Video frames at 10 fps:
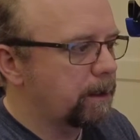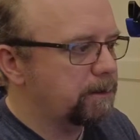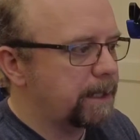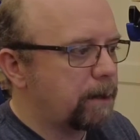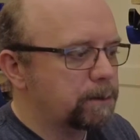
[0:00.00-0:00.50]

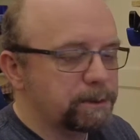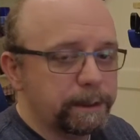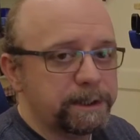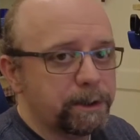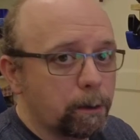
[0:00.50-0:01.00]
down
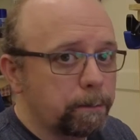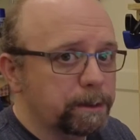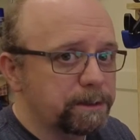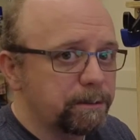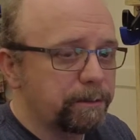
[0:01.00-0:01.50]
switches on
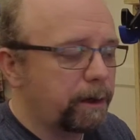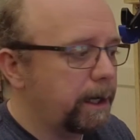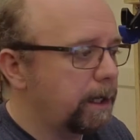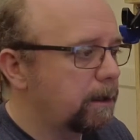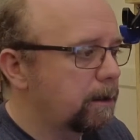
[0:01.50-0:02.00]
button
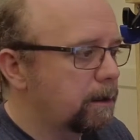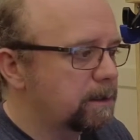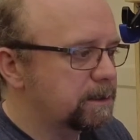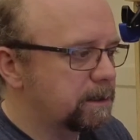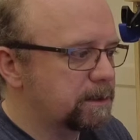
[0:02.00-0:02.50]
3,
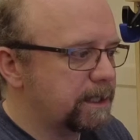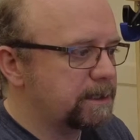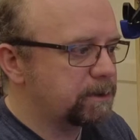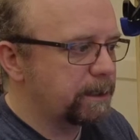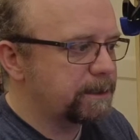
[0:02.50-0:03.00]

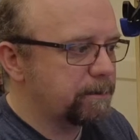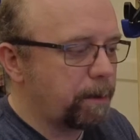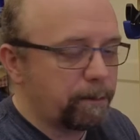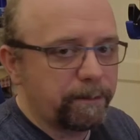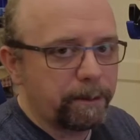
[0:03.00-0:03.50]
center is
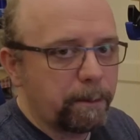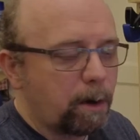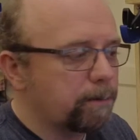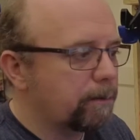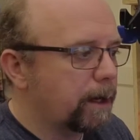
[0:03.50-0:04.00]
both of them
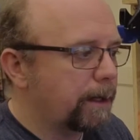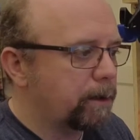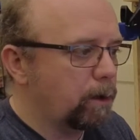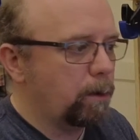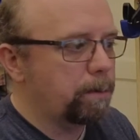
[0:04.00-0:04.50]
off, and
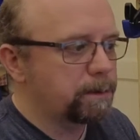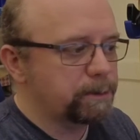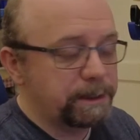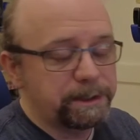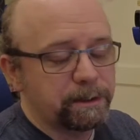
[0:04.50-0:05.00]
up
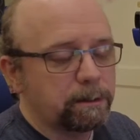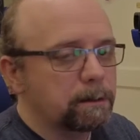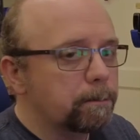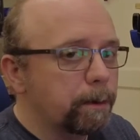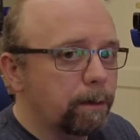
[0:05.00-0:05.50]
switches
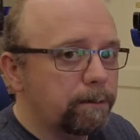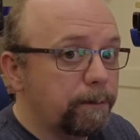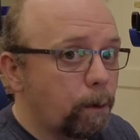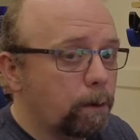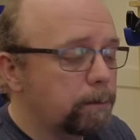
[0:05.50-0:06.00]
on button
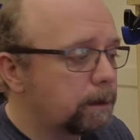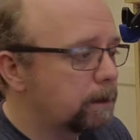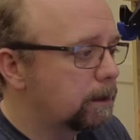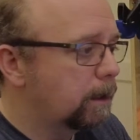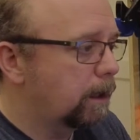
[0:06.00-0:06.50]
4.
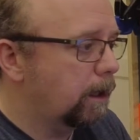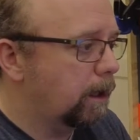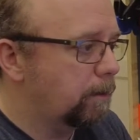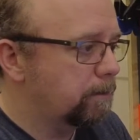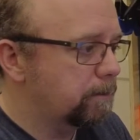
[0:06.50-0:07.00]

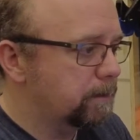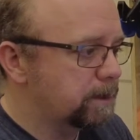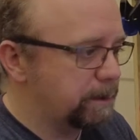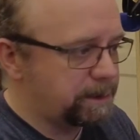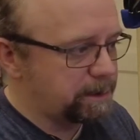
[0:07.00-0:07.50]

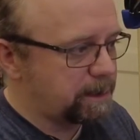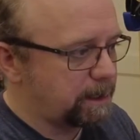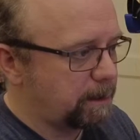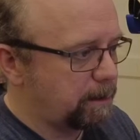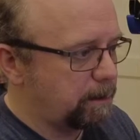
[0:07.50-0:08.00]
So it's just
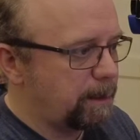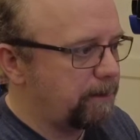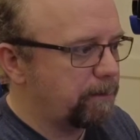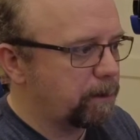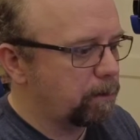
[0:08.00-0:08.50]
like if
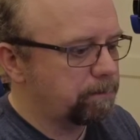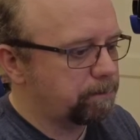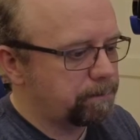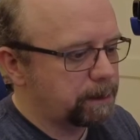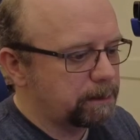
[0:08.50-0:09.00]
you've got
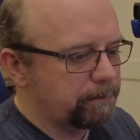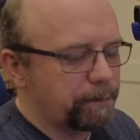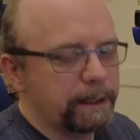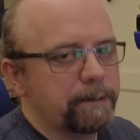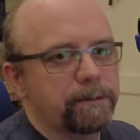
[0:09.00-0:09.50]

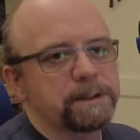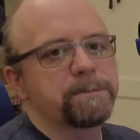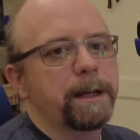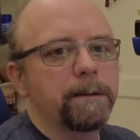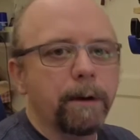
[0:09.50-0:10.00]
3 different
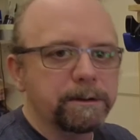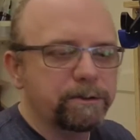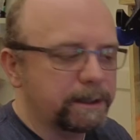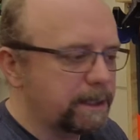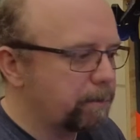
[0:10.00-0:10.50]
speed modes,
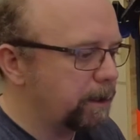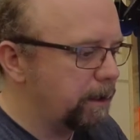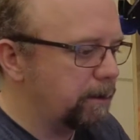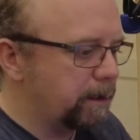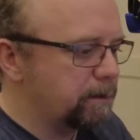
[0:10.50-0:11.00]
for example, you
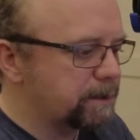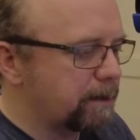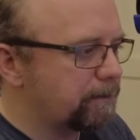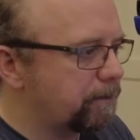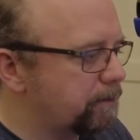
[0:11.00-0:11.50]
can use
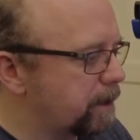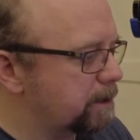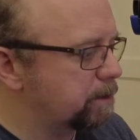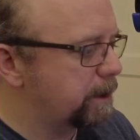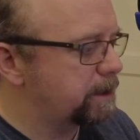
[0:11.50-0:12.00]

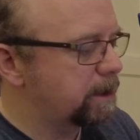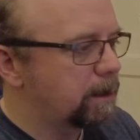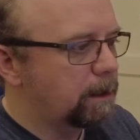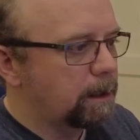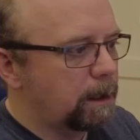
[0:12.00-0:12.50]
that switch.
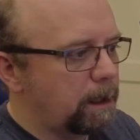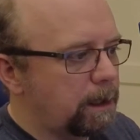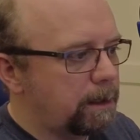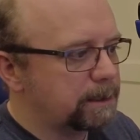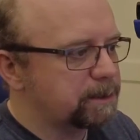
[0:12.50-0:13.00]

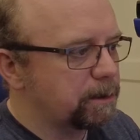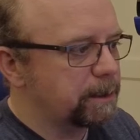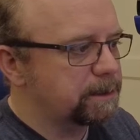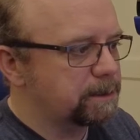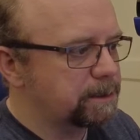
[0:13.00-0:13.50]
Next on
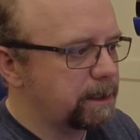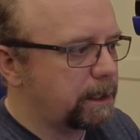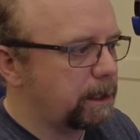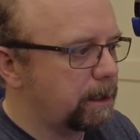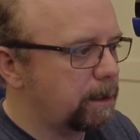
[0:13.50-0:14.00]
is just
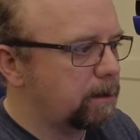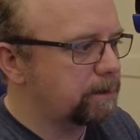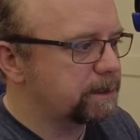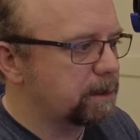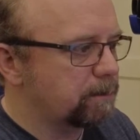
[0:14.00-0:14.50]

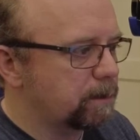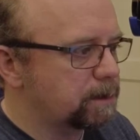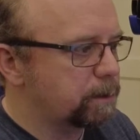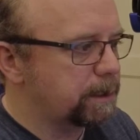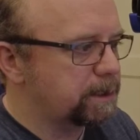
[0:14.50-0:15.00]
another single throw
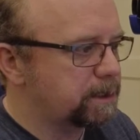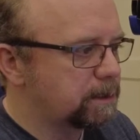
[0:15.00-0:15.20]
switch.